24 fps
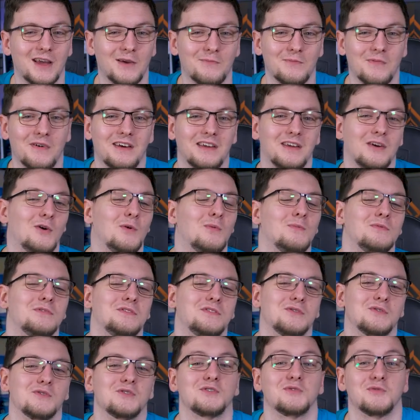out my open
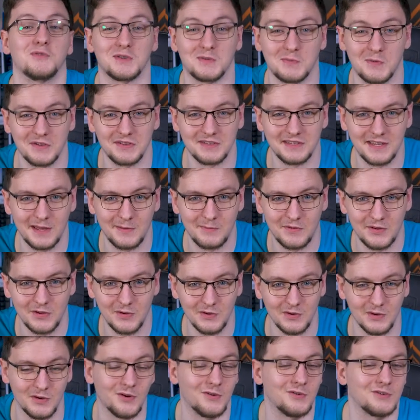source response time
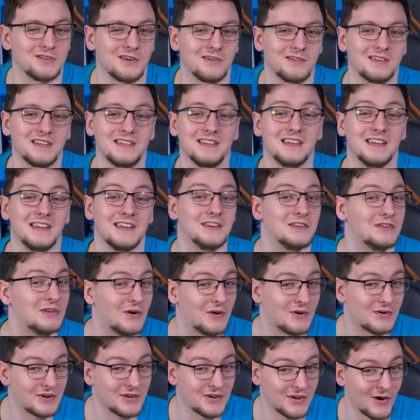tool at
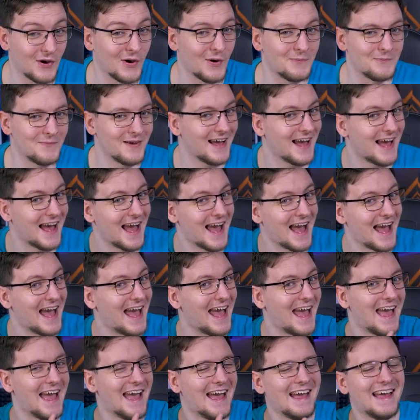osrtt.com.
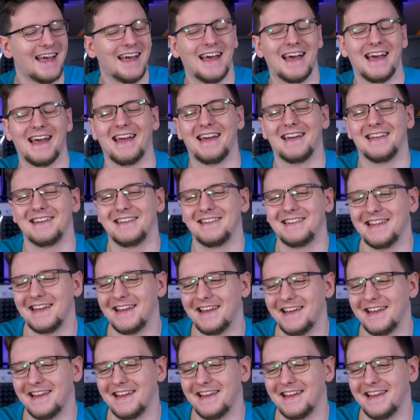And